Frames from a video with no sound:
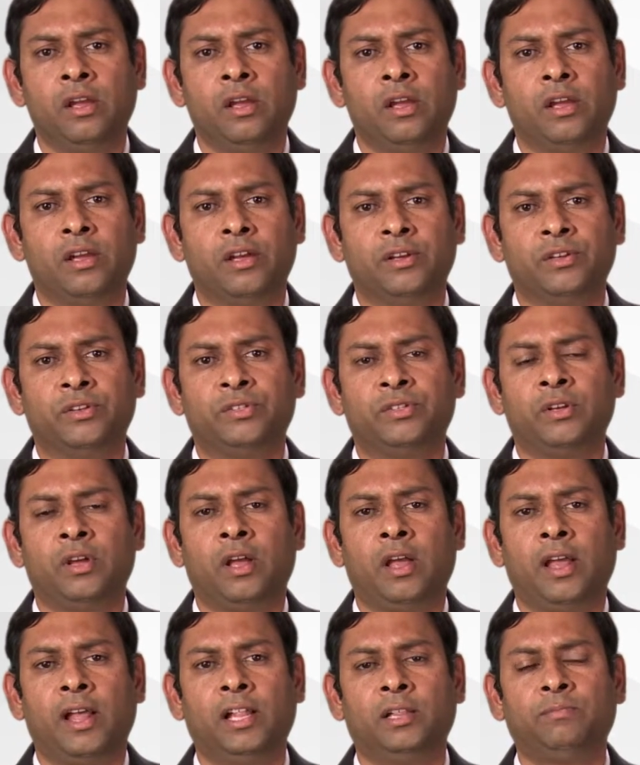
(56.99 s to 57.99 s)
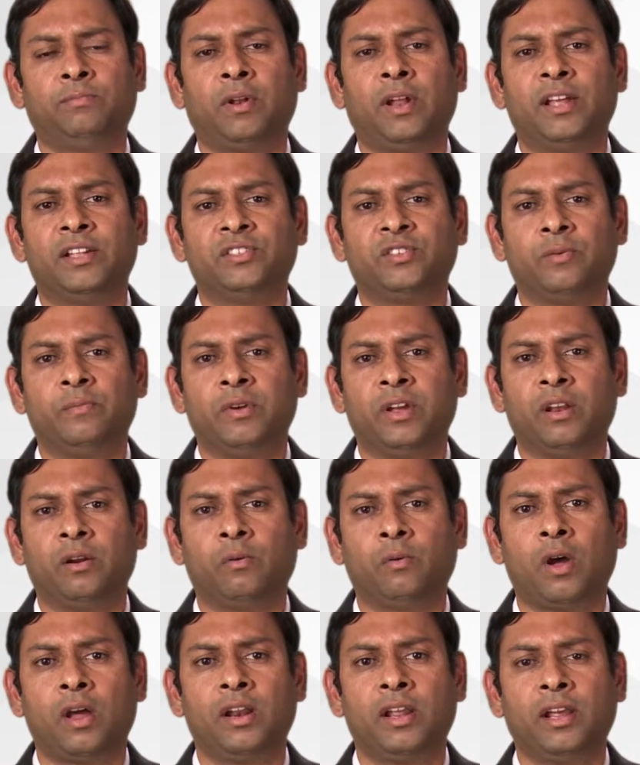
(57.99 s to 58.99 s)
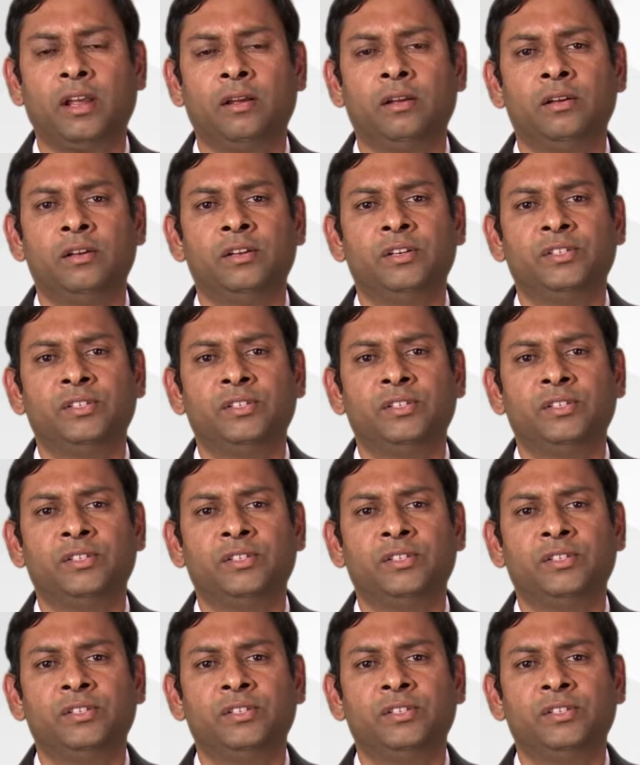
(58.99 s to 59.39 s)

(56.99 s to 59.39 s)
is health plans have been running